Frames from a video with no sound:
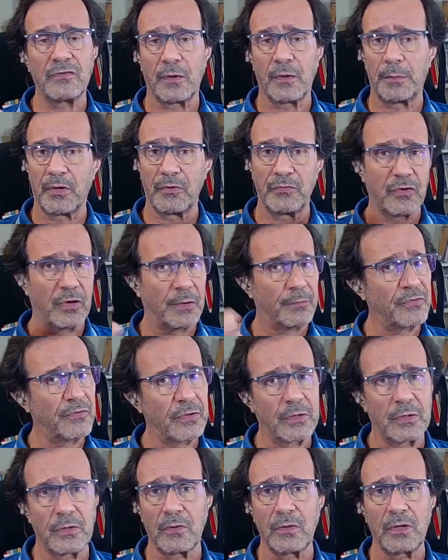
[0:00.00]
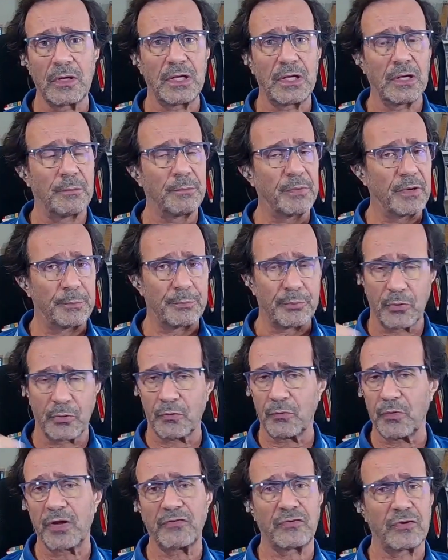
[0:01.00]
about job security, about
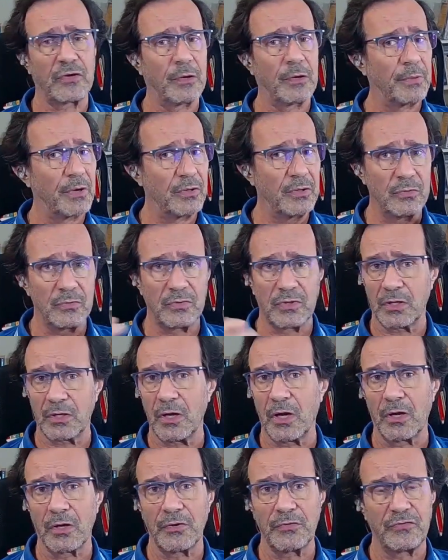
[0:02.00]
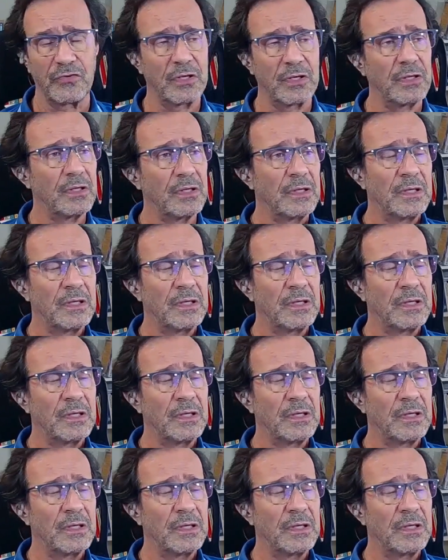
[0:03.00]
progression, about new technology,